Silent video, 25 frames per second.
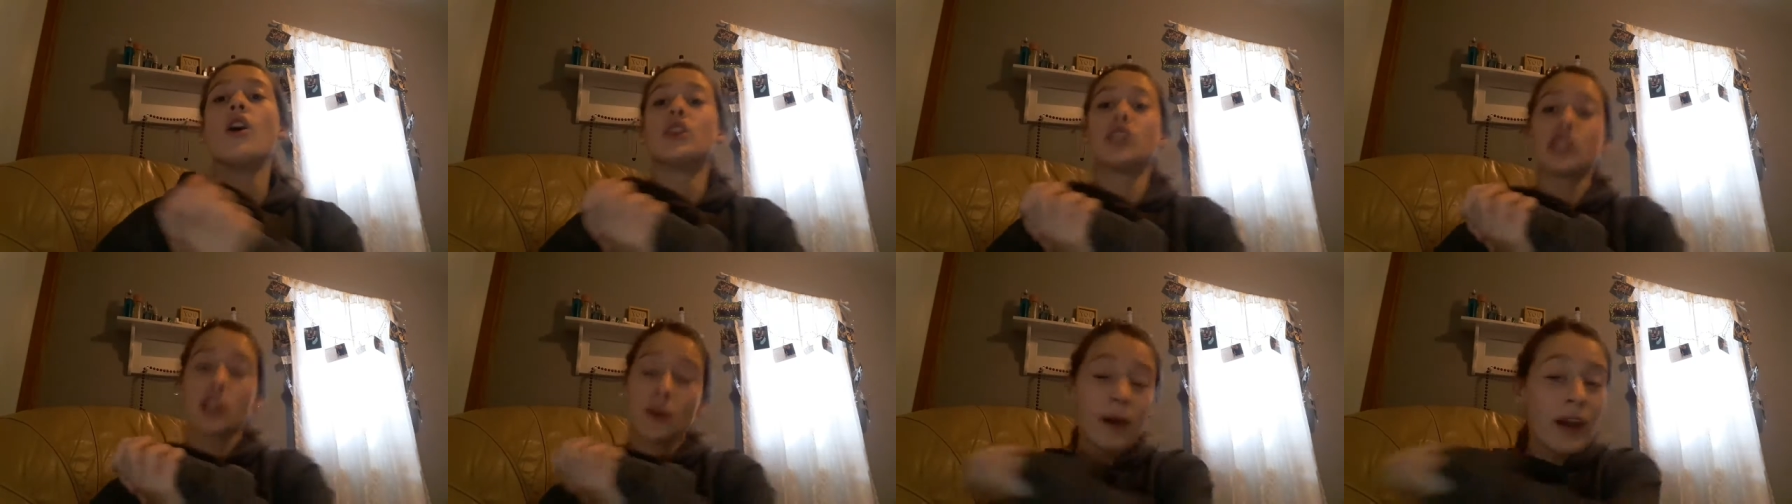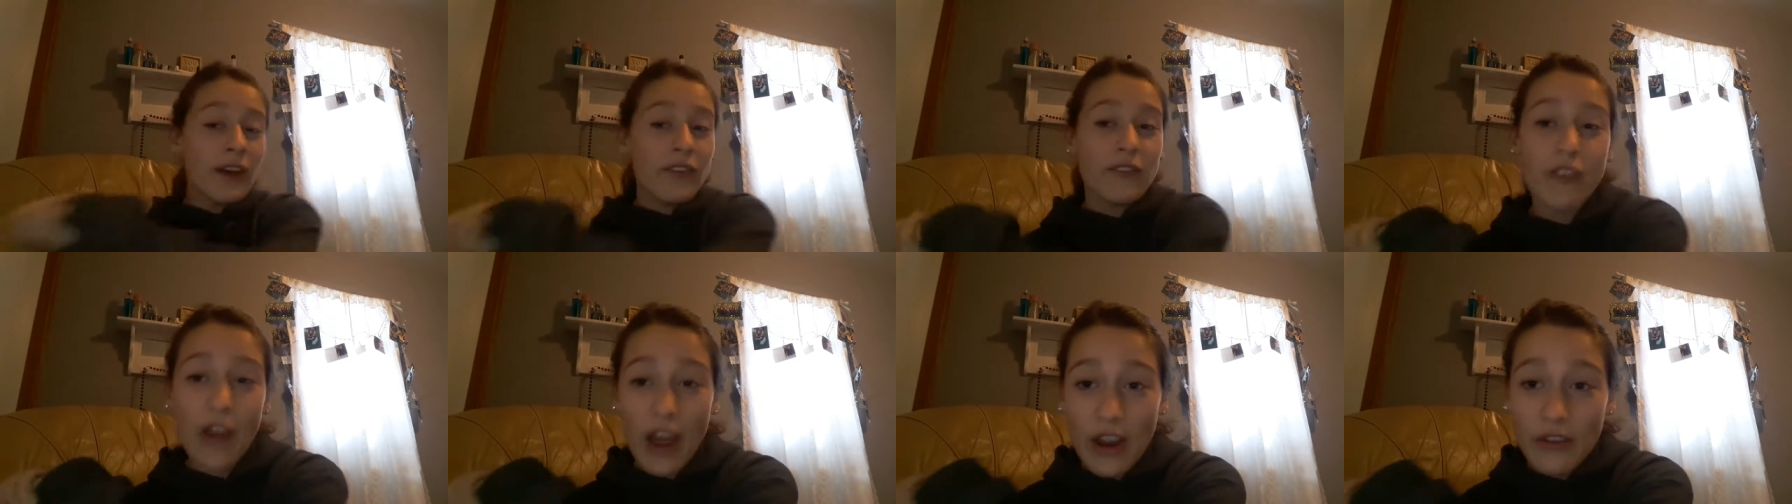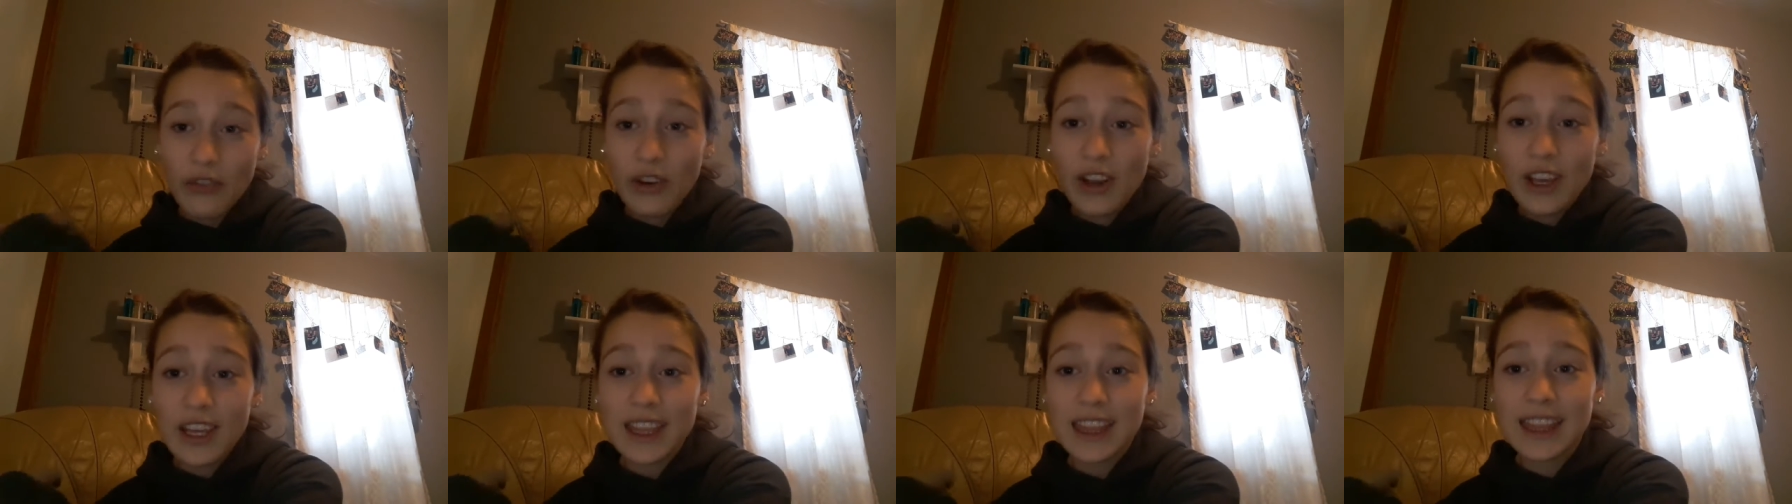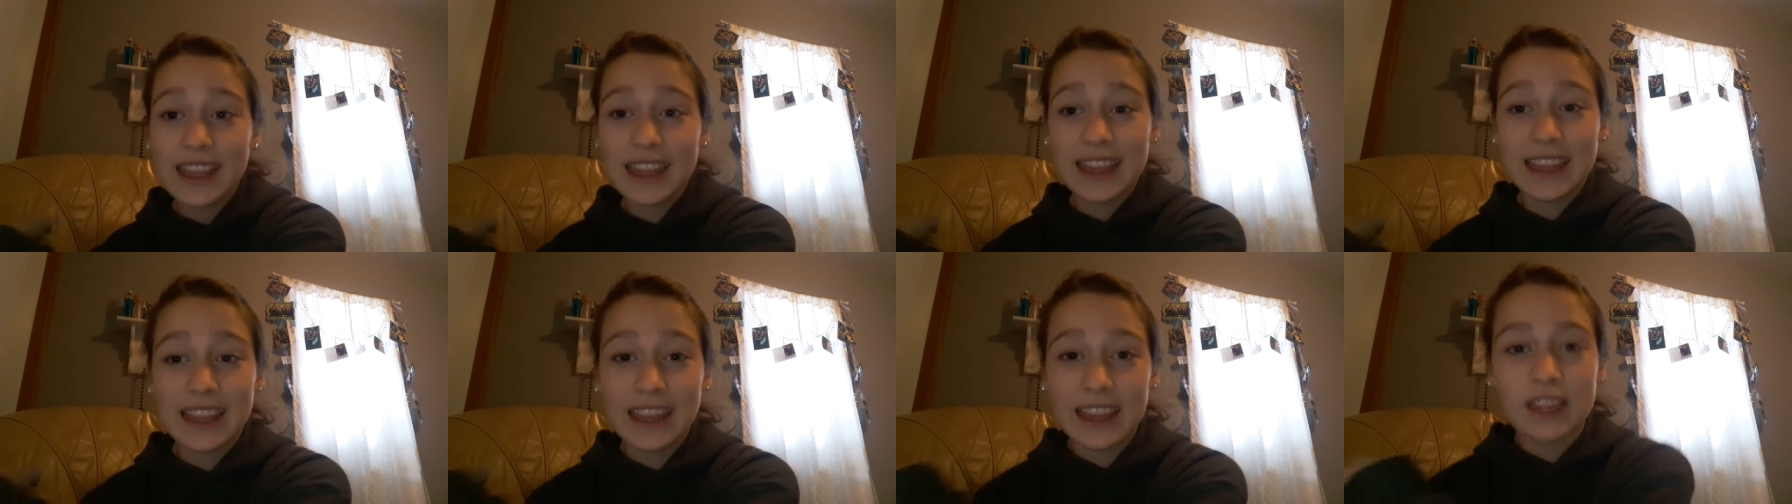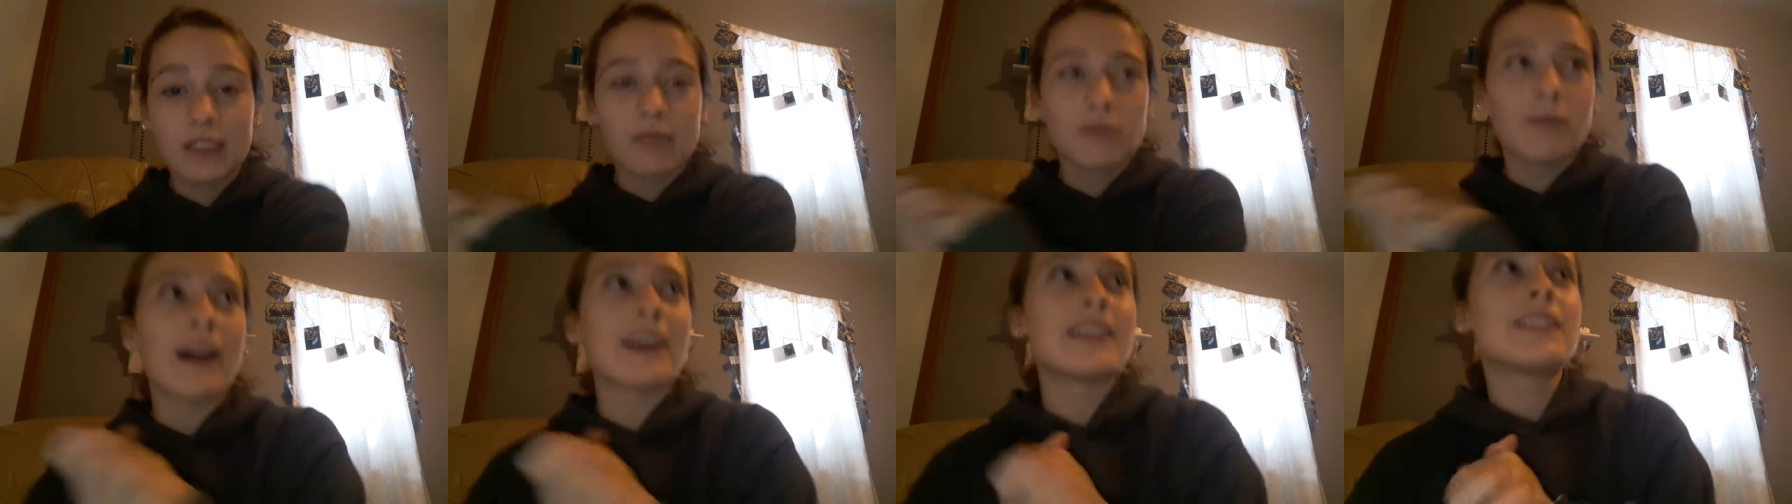So my favorite,
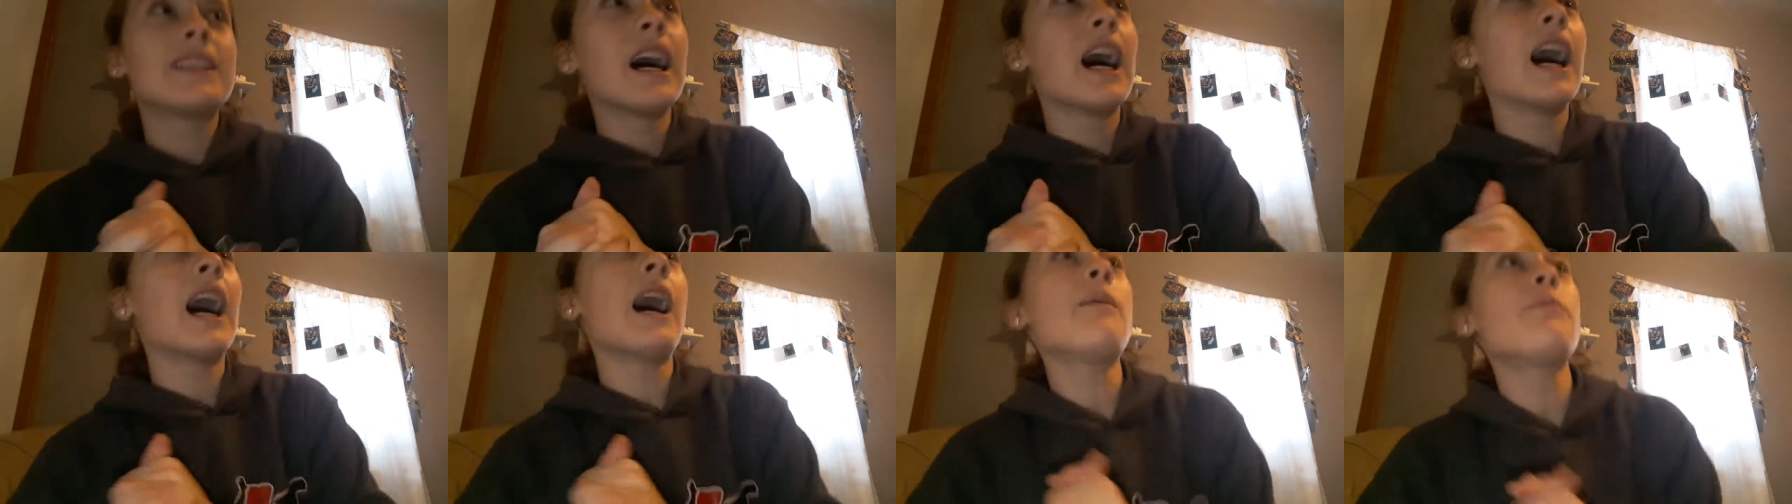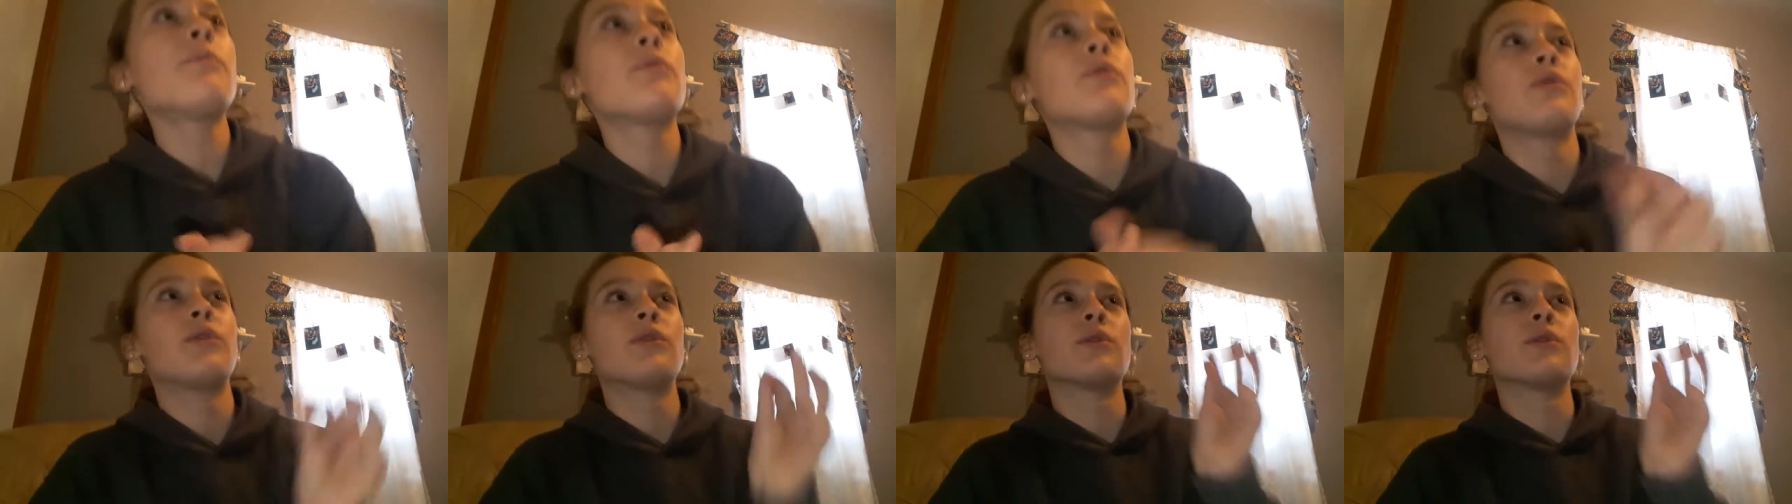my top